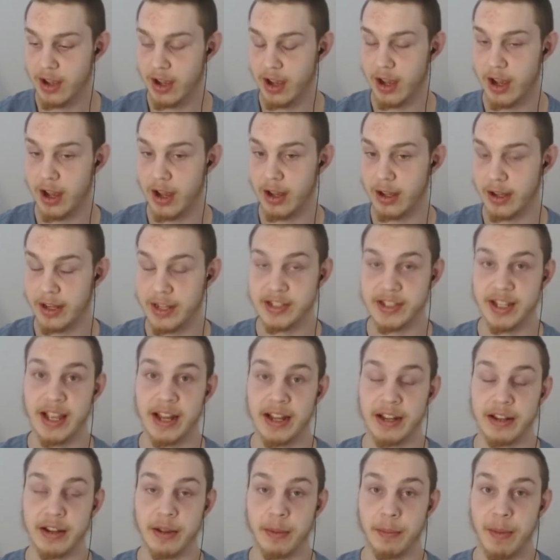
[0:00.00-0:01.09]
Because uh,
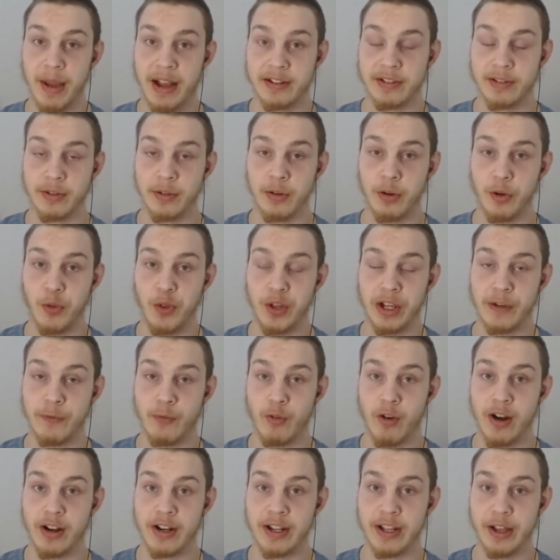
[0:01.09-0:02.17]
again, back to the whole thing of
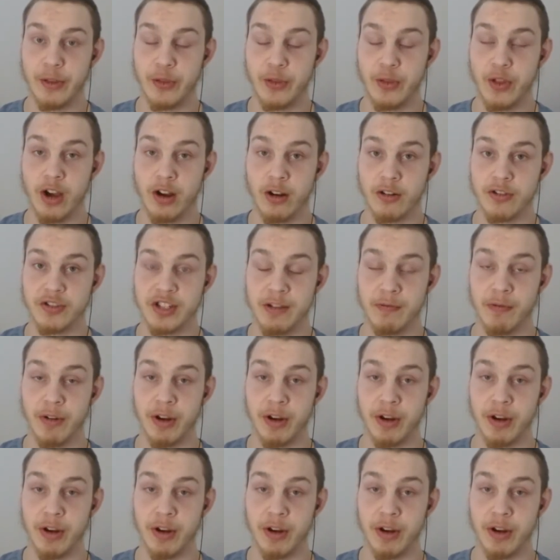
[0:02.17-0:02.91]
wanting a theocracy,